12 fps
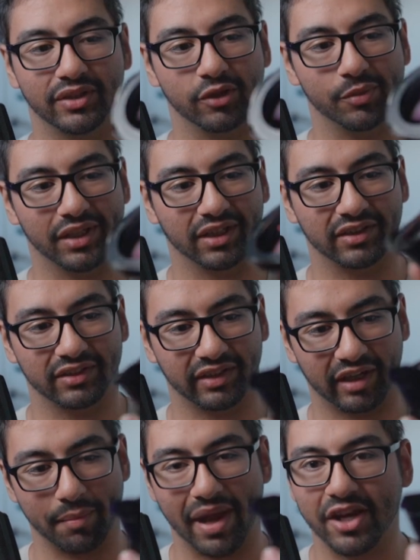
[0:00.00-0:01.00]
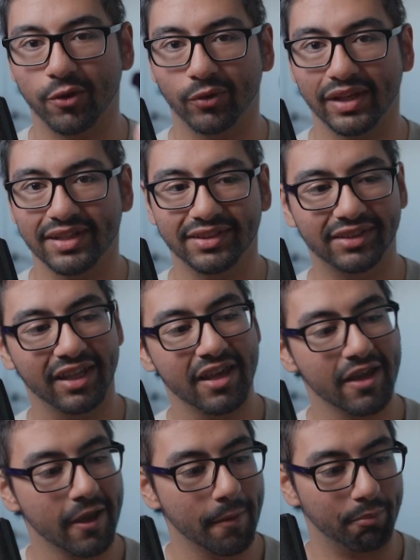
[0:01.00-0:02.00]
too because it's like a manual lens,
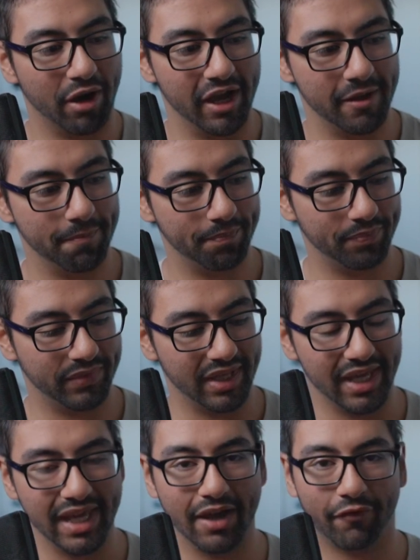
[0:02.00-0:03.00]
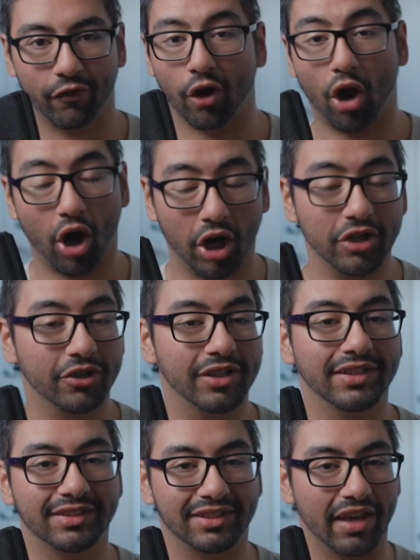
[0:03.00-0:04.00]
but for
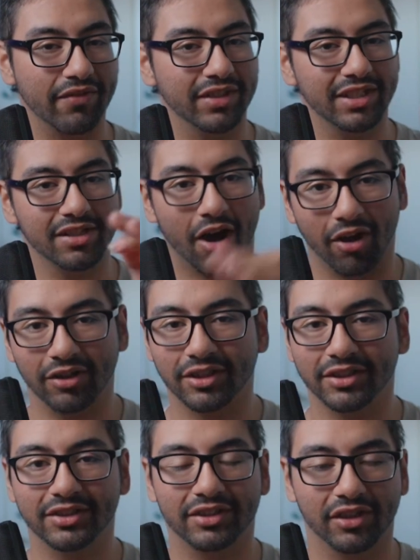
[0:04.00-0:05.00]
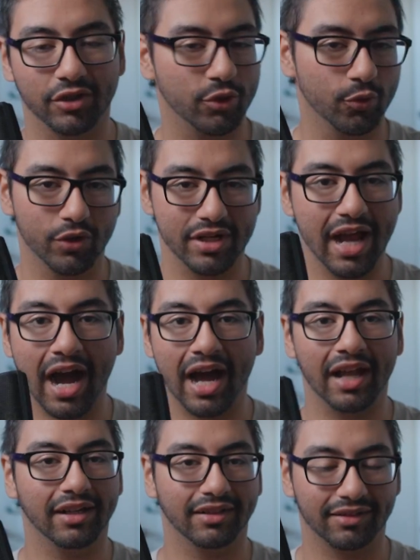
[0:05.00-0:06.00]
$170, you would
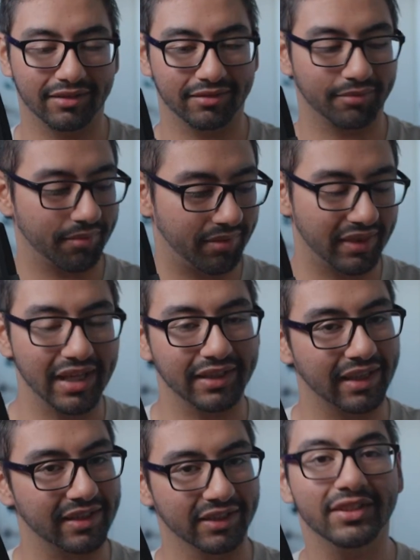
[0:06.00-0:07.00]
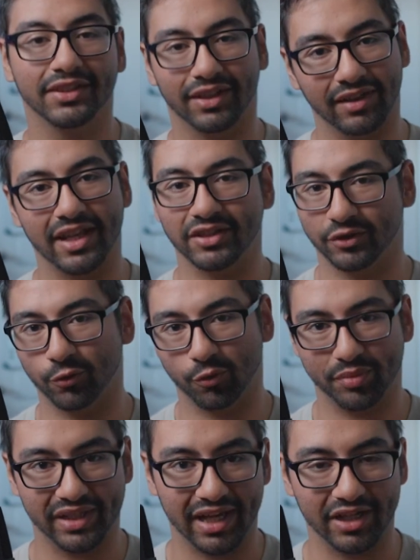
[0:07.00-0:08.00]
not think that this is a lens you
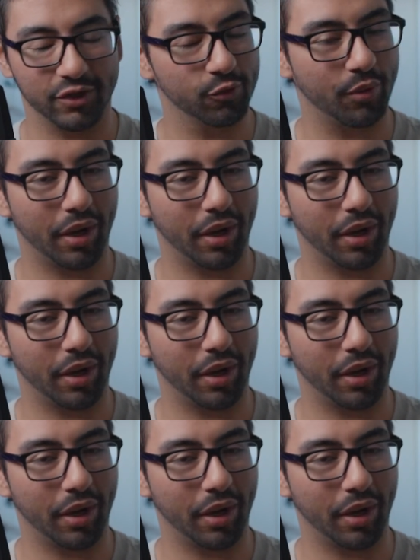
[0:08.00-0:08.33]
would be getting. You would